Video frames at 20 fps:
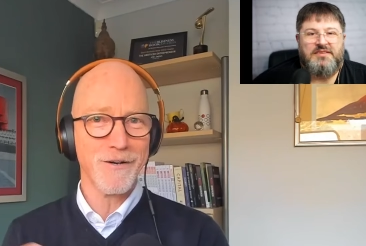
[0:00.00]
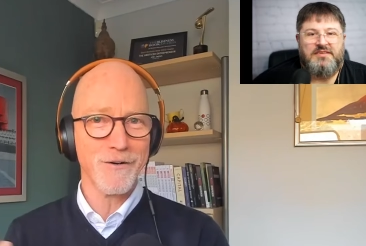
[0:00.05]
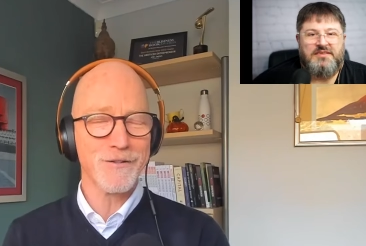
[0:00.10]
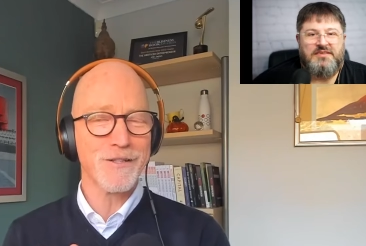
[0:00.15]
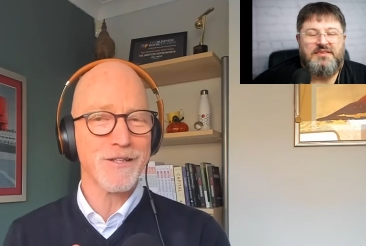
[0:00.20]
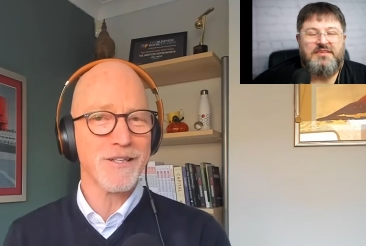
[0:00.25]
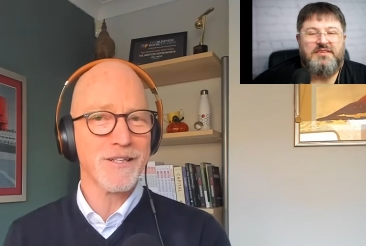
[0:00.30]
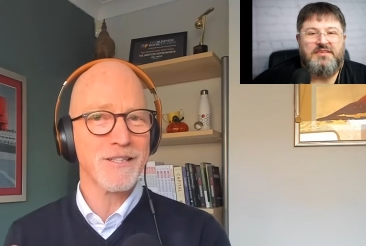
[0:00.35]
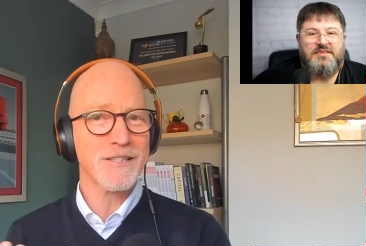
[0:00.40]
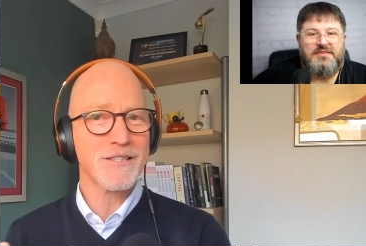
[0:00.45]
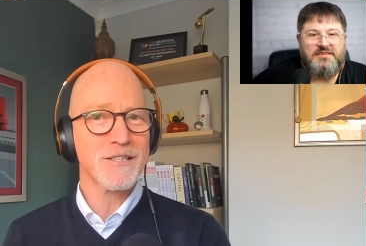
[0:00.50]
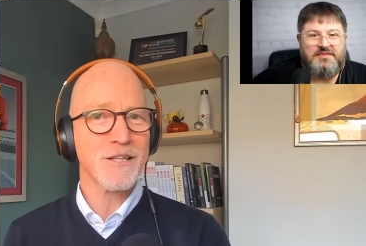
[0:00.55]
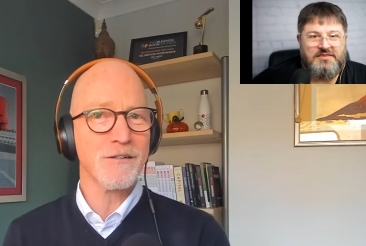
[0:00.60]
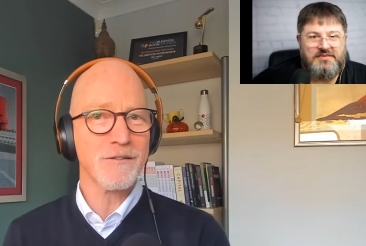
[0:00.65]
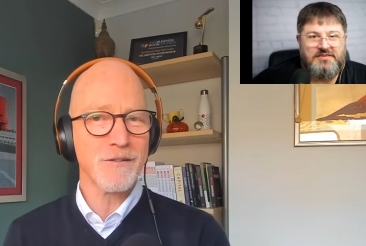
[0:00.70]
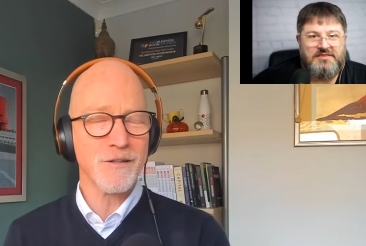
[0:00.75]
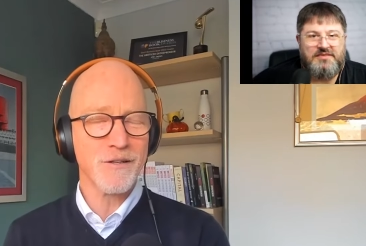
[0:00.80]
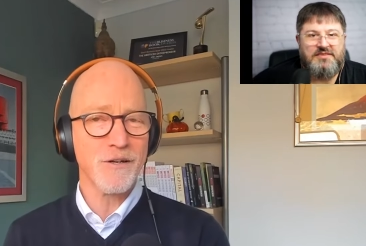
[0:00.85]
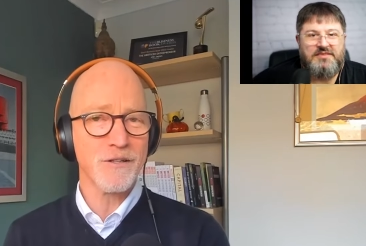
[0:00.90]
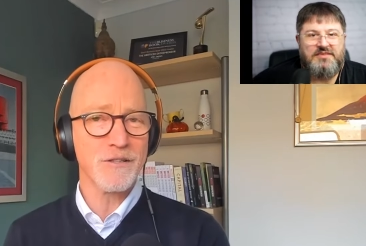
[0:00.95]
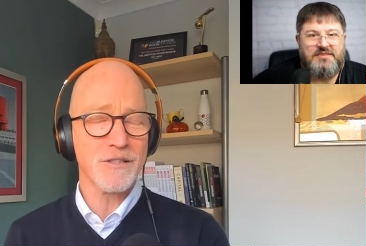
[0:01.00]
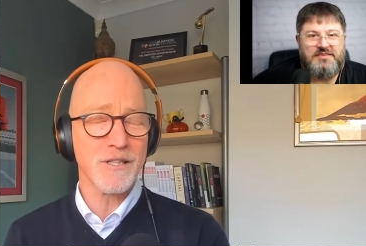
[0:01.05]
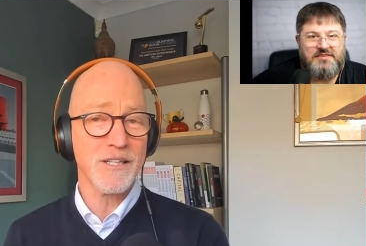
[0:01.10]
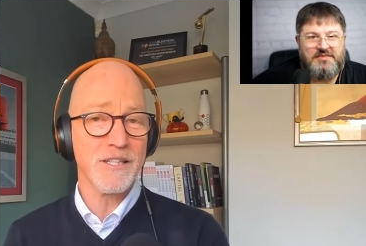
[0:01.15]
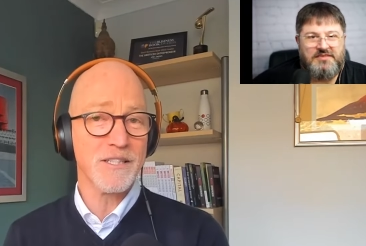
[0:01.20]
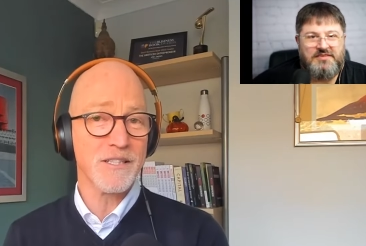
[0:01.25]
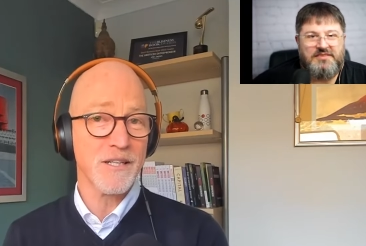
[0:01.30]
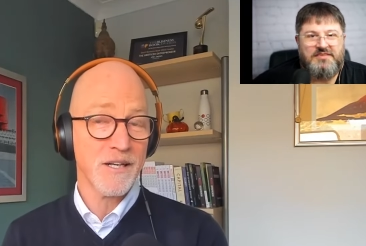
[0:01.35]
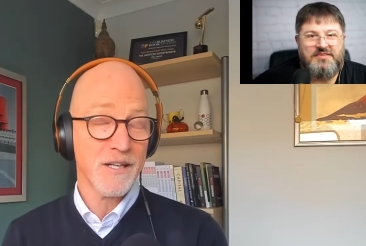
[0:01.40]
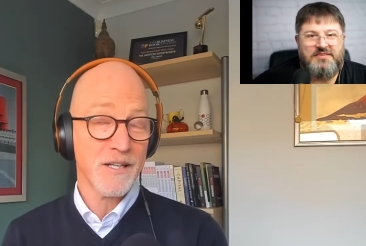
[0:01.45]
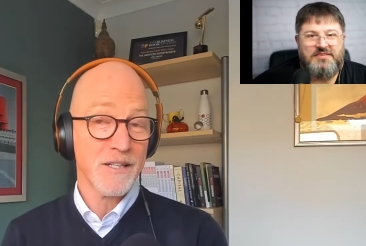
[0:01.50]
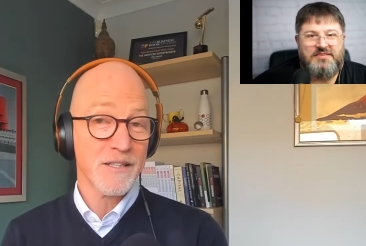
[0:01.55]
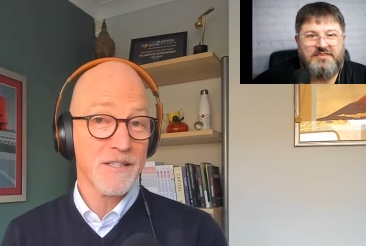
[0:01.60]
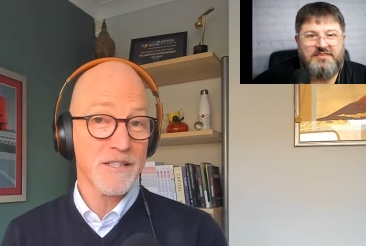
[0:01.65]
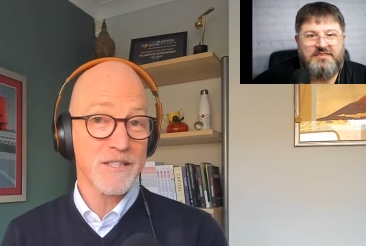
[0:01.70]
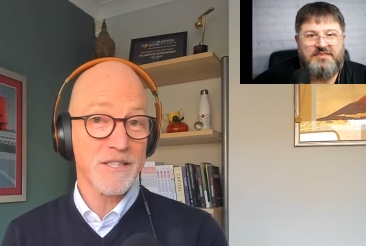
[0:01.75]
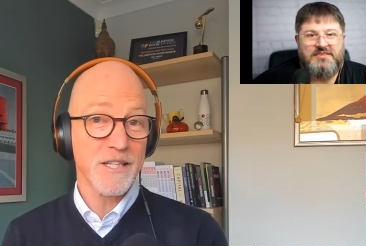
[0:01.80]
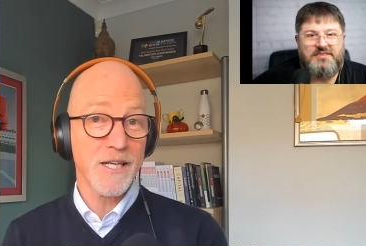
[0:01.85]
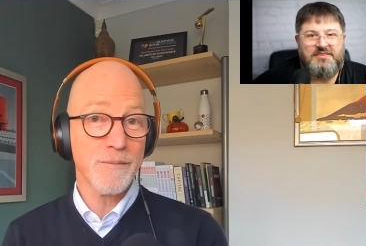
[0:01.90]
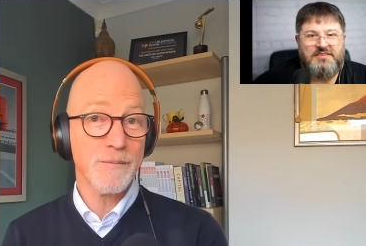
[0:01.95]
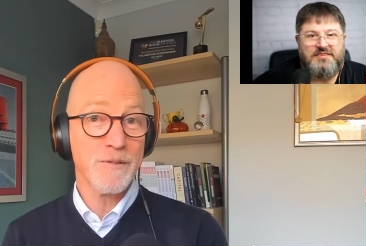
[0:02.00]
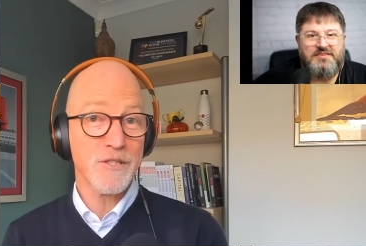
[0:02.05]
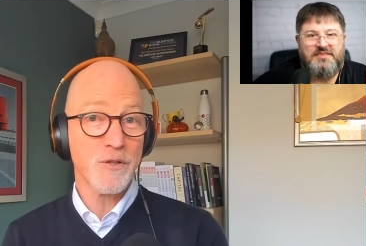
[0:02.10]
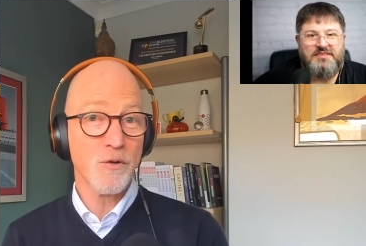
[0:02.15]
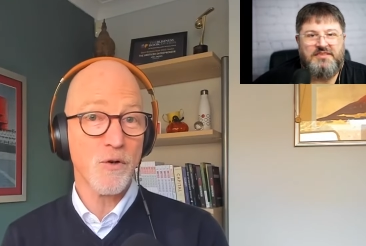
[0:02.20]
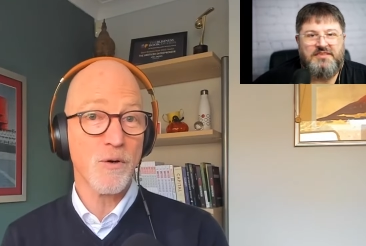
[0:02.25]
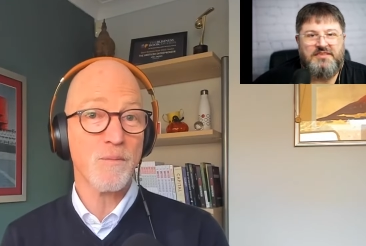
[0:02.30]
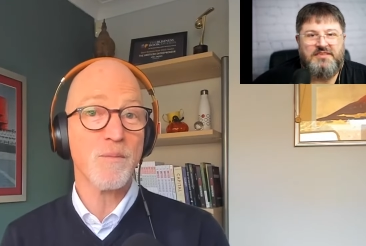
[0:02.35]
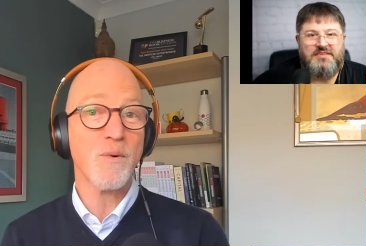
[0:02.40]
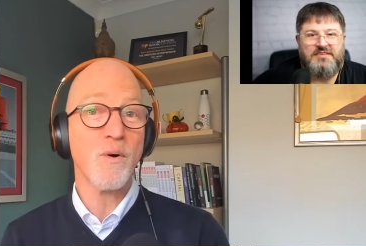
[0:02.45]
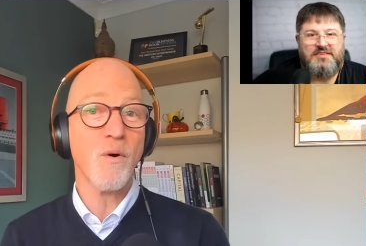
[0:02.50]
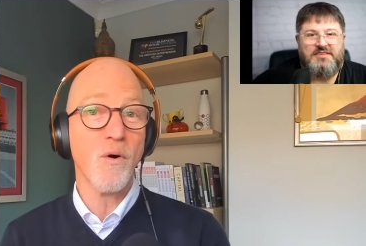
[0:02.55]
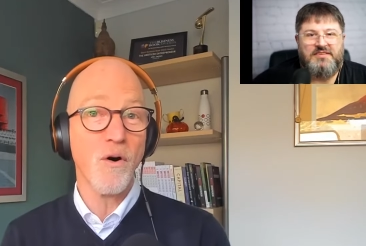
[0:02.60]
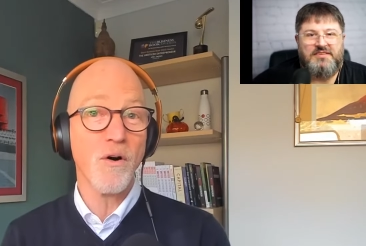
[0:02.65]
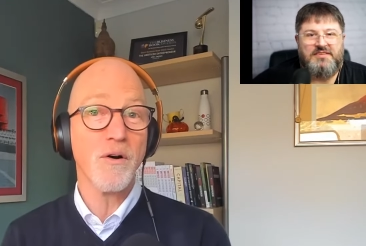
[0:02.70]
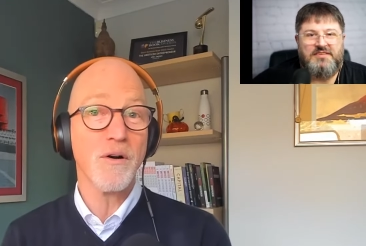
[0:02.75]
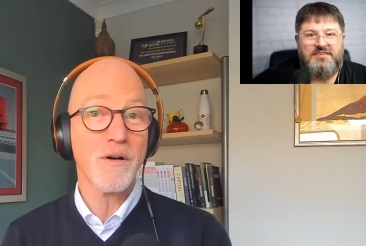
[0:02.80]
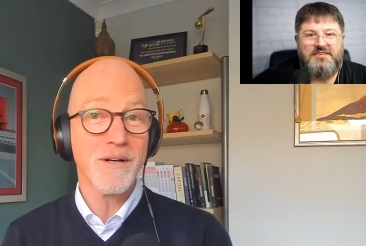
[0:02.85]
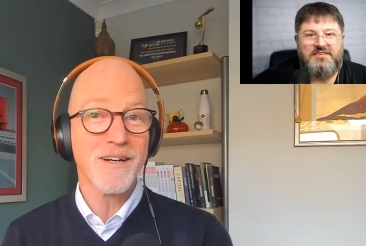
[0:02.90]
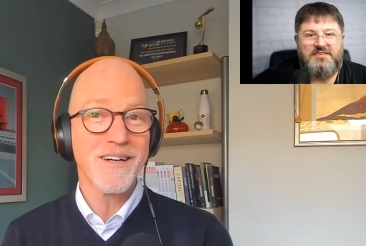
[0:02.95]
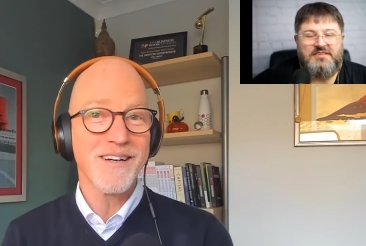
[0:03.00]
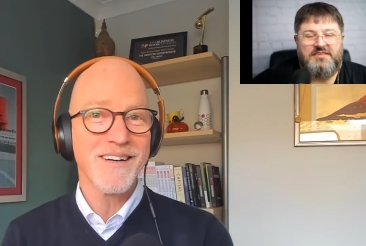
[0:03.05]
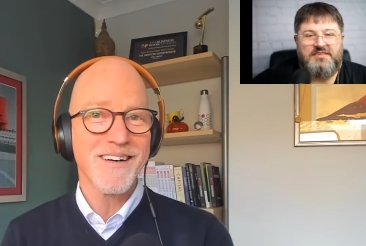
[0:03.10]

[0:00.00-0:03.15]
Speaker 1: And often the consultant costs at least the same as you or more